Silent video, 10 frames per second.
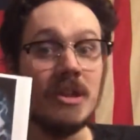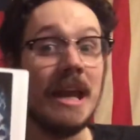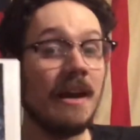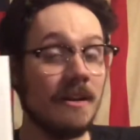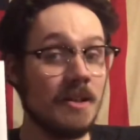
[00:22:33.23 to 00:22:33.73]

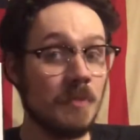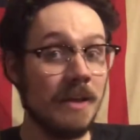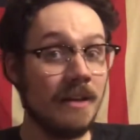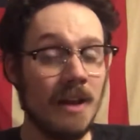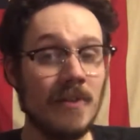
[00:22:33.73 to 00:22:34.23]
Ganon is
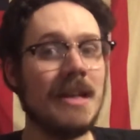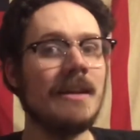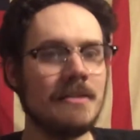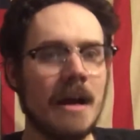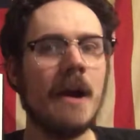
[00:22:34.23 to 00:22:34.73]
being given an
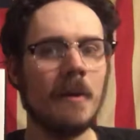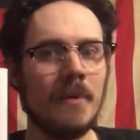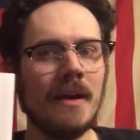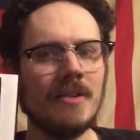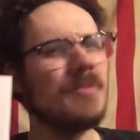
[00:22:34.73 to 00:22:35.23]
entire
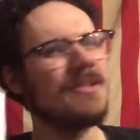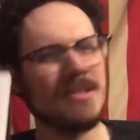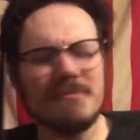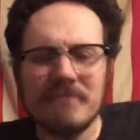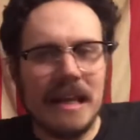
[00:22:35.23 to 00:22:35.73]
page
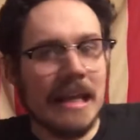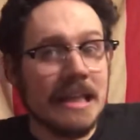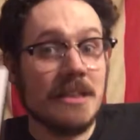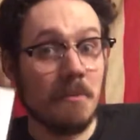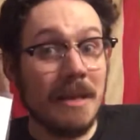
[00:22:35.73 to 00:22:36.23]
because
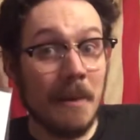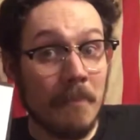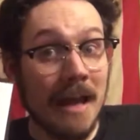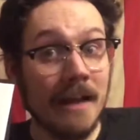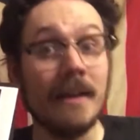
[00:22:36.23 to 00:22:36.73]
he's the big
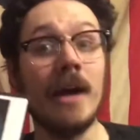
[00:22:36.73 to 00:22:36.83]
bad guy.